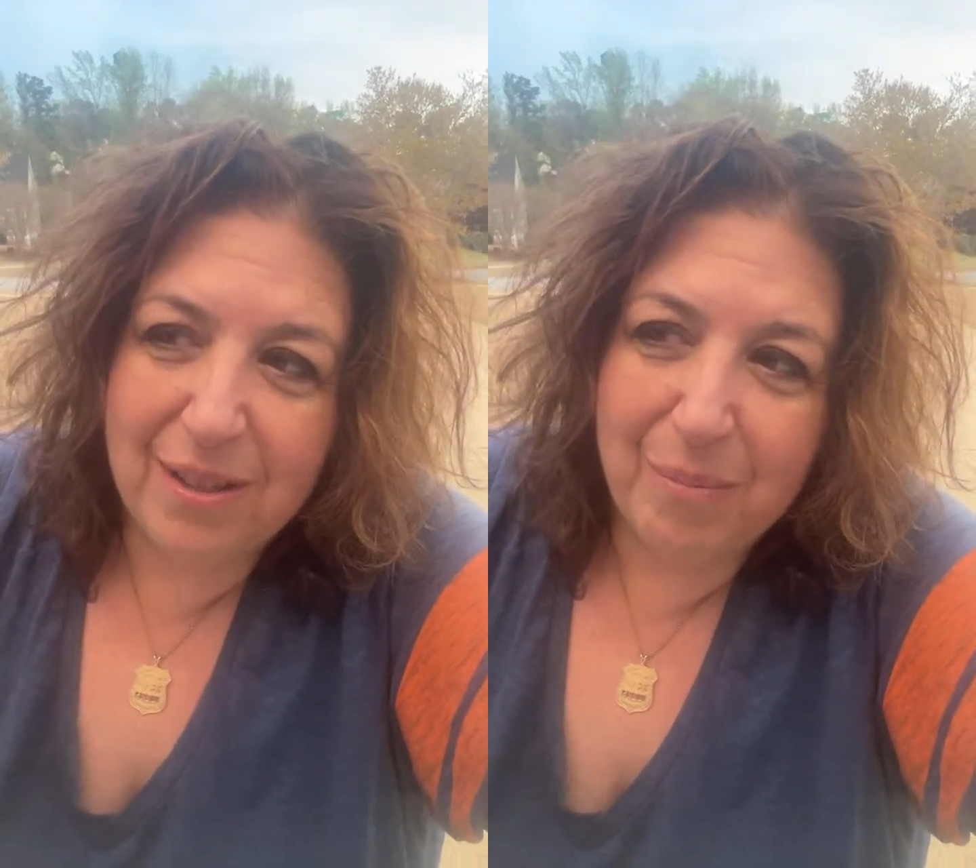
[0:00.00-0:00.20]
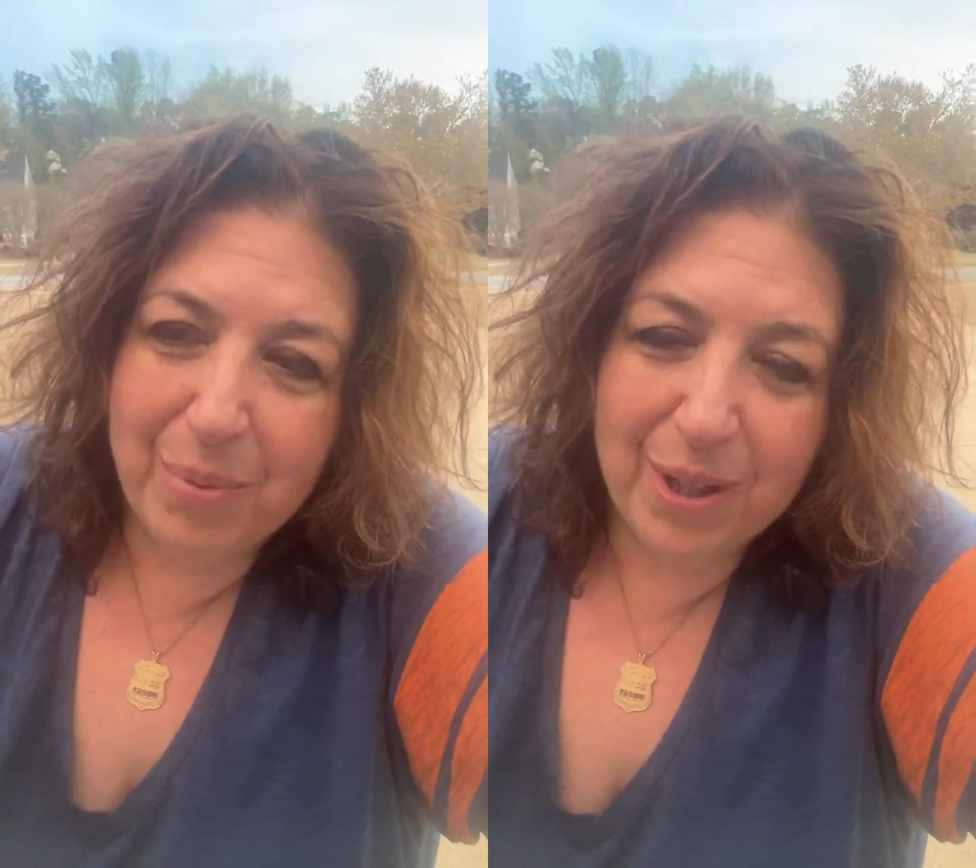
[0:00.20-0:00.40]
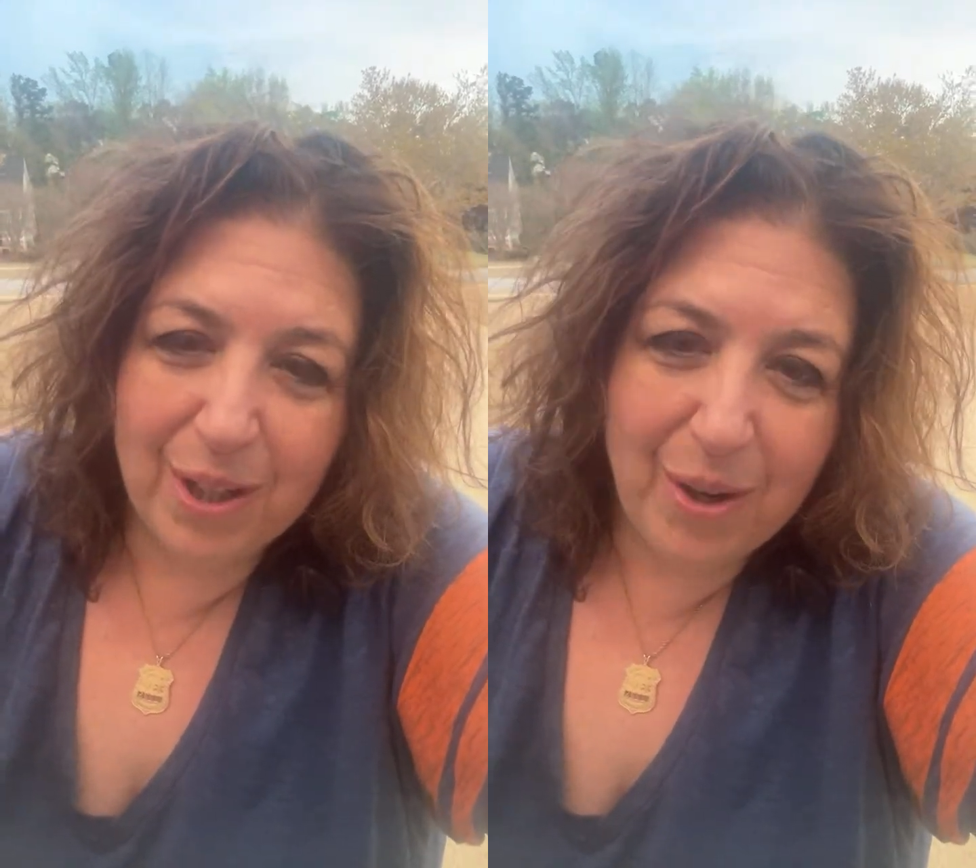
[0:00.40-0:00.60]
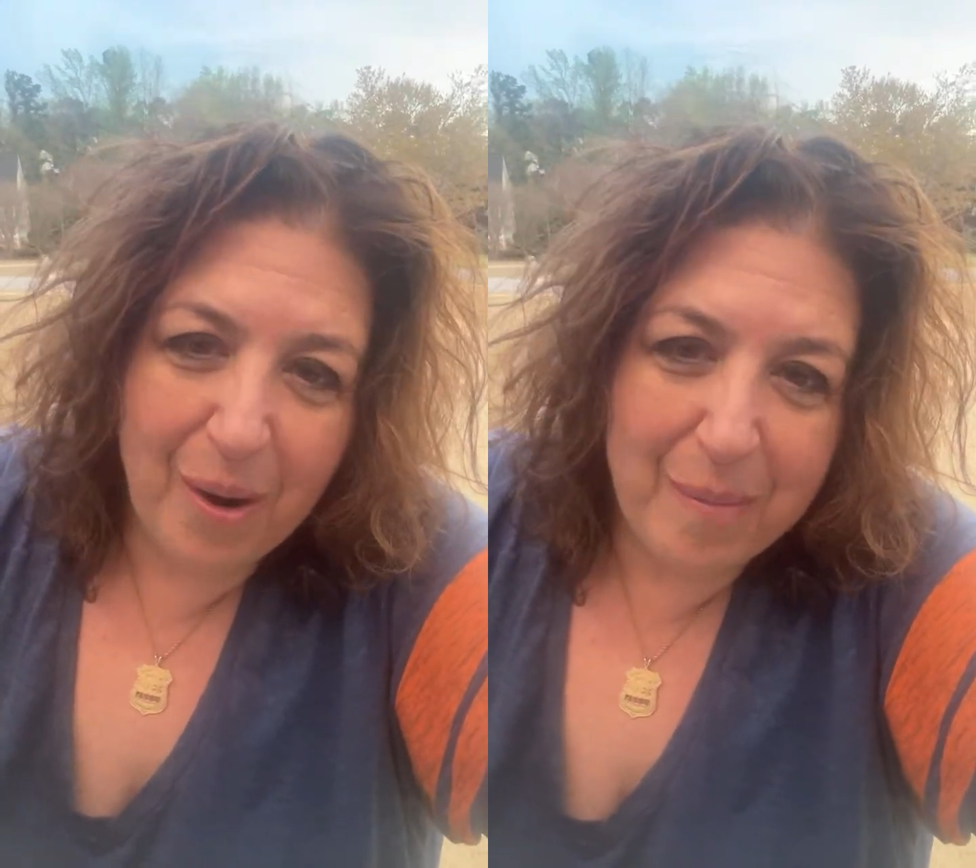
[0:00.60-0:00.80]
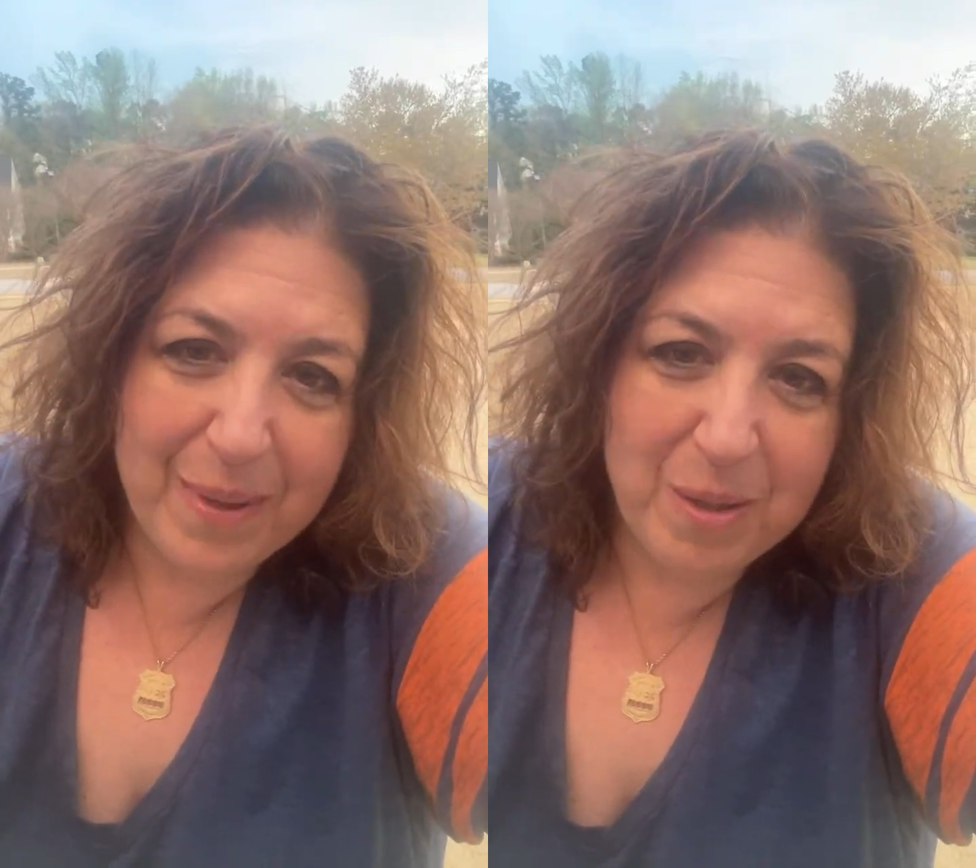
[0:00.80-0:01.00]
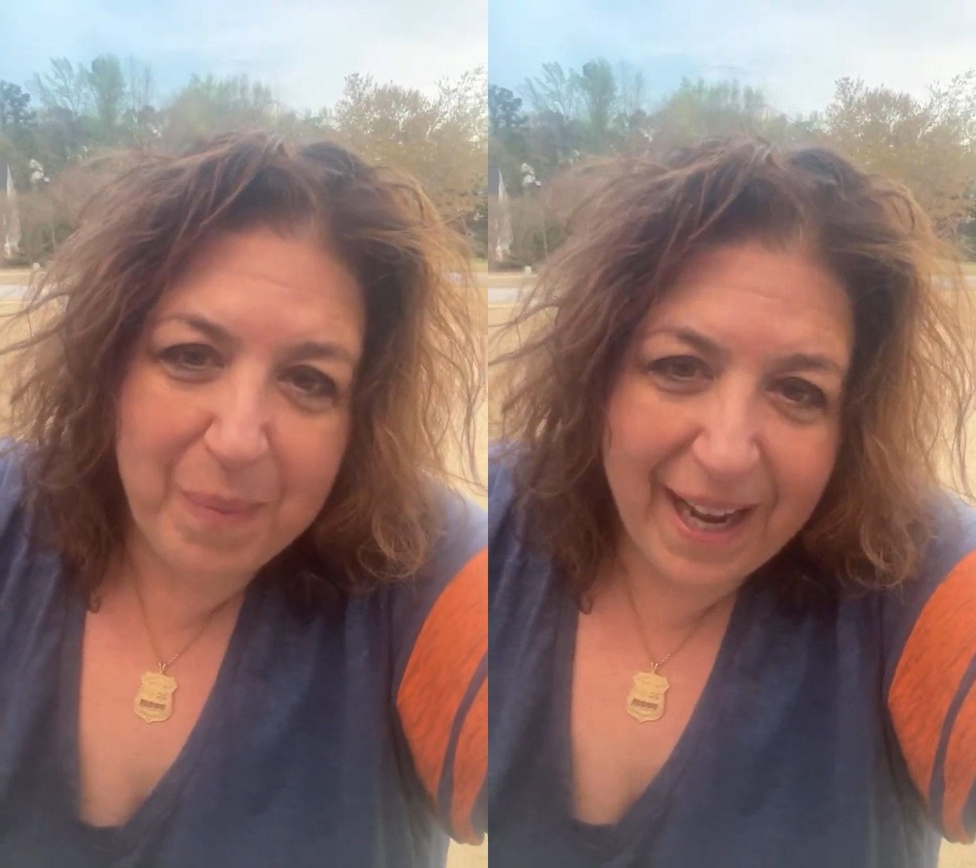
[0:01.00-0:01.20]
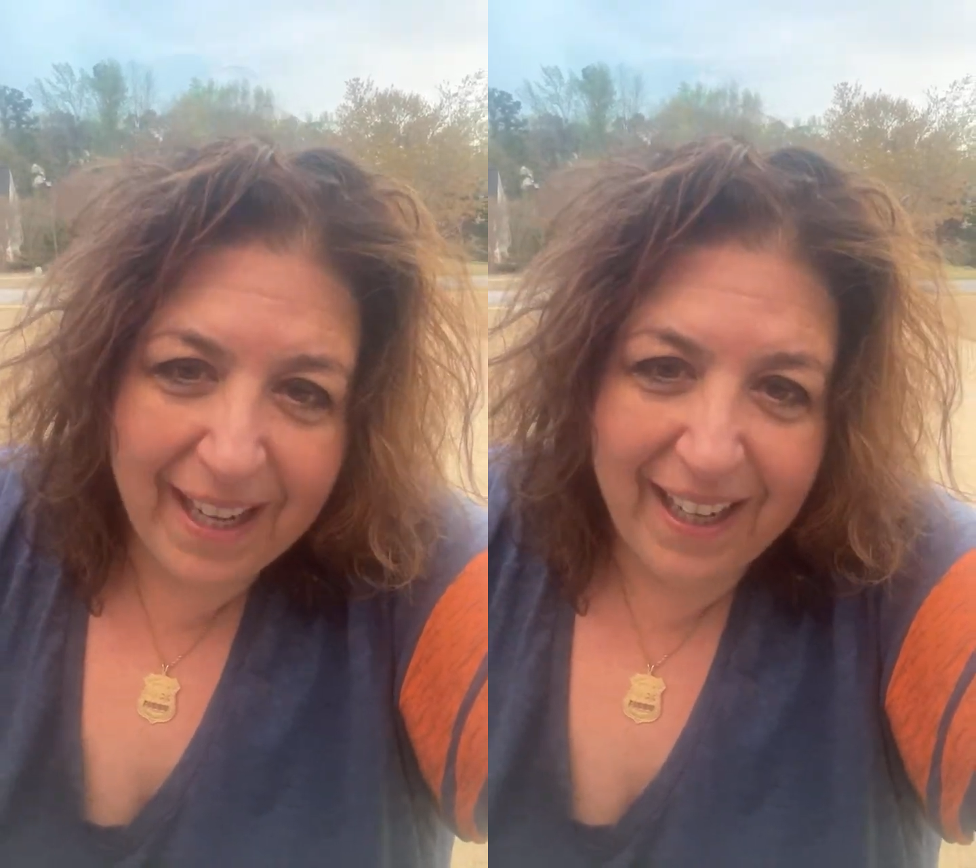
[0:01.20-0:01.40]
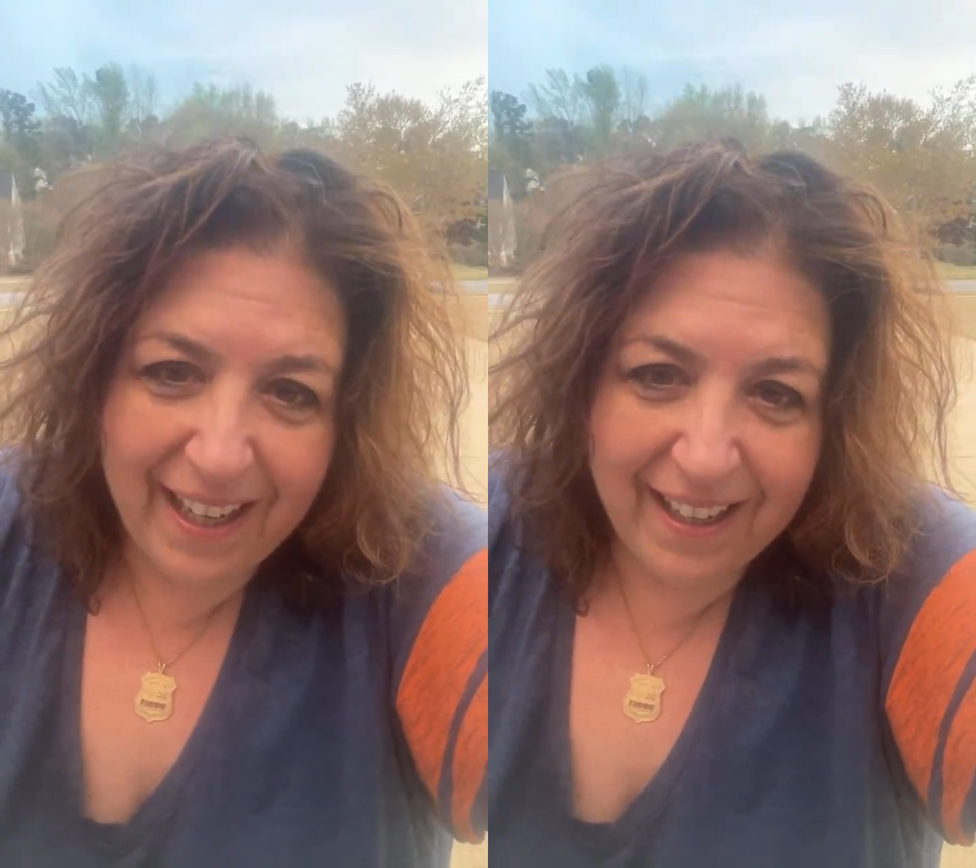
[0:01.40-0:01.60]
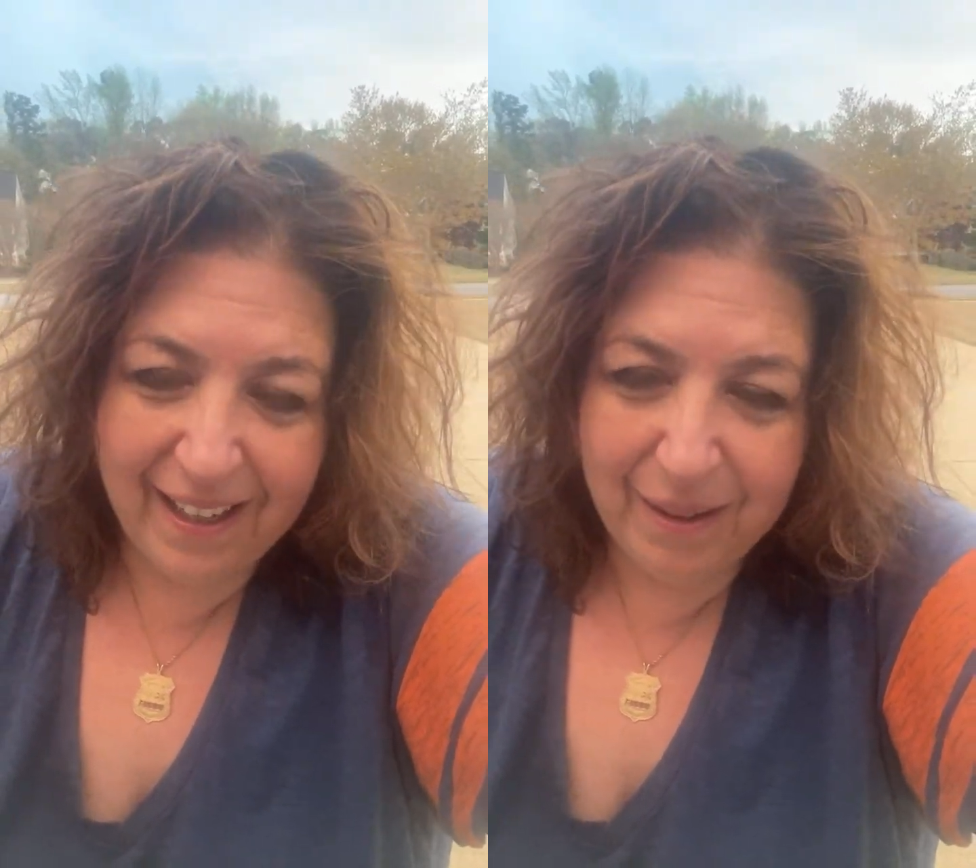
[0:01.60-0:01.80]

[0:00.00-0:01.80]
put a garbage bag in it,